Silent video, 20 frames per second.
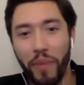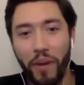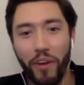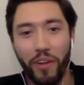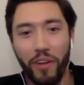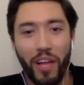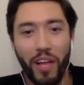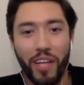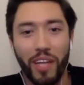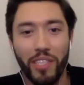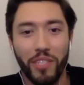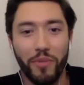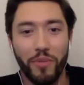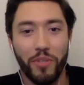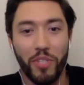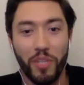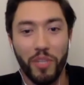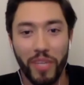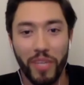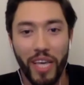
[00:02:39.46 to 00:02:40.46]
it a lot to a
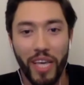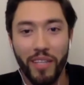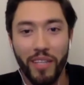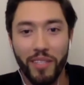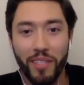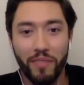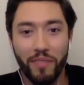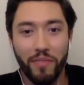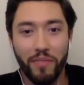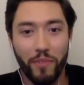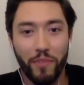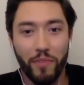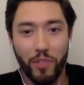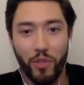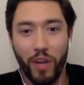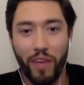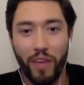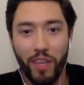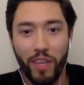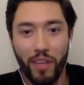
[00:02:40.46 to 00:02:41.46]
GPS for
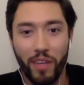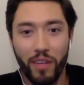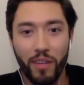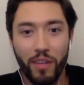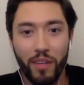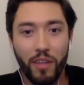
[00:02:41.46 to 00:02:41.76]
driving.